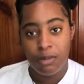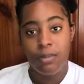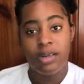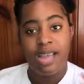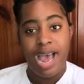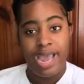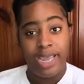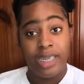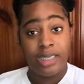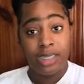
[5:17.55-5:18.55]
but
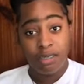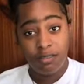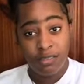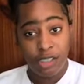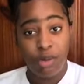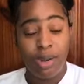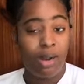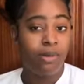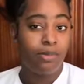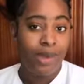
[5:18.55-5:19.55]
I did video when I
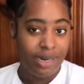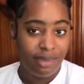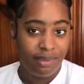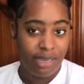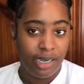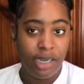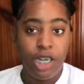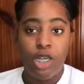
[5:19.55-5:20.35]
was practicing,